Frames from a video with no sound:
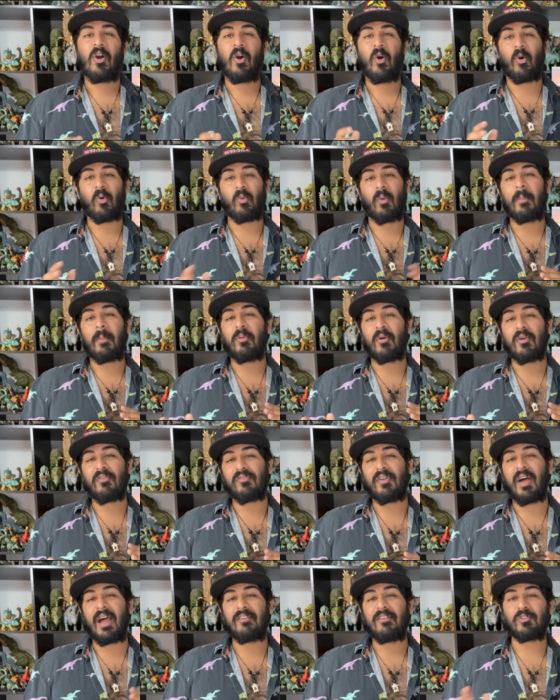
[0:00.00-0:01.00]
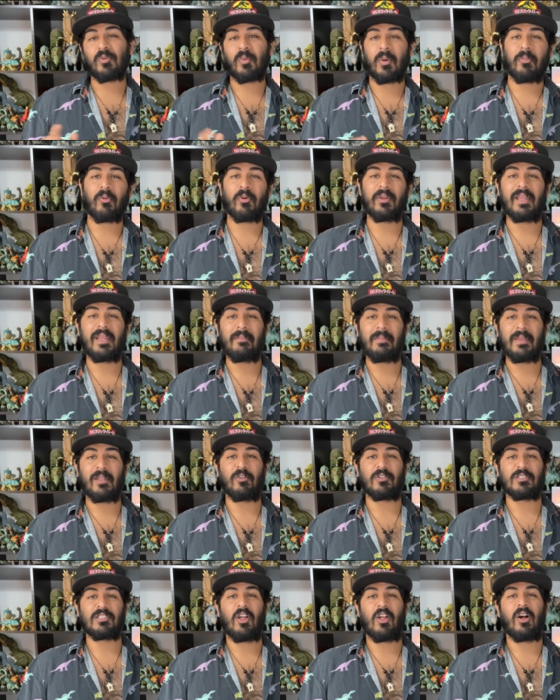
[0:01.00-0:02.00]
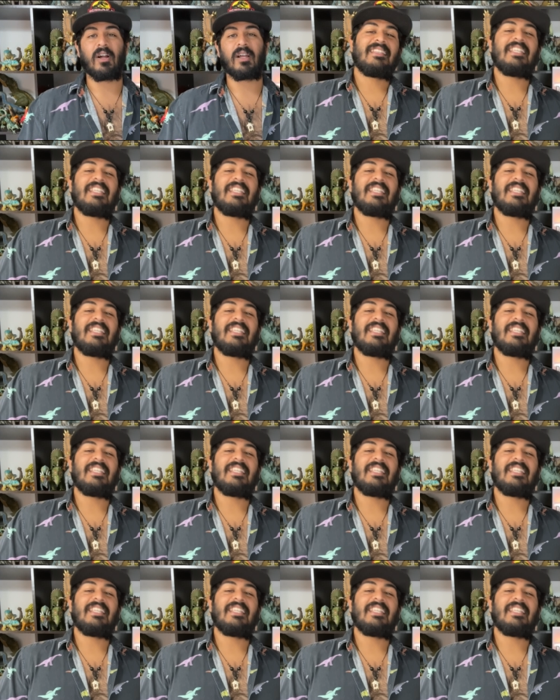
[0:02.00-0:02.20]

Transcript: or 1.5 to 1.8 meters long.